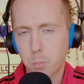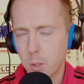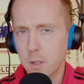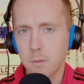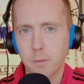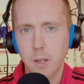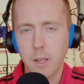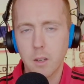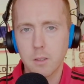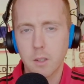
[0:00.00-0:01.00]
brilliant for
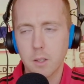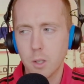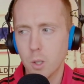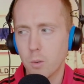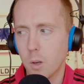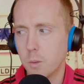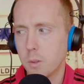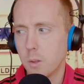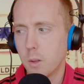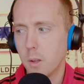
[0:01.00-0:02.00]
England at the Euros,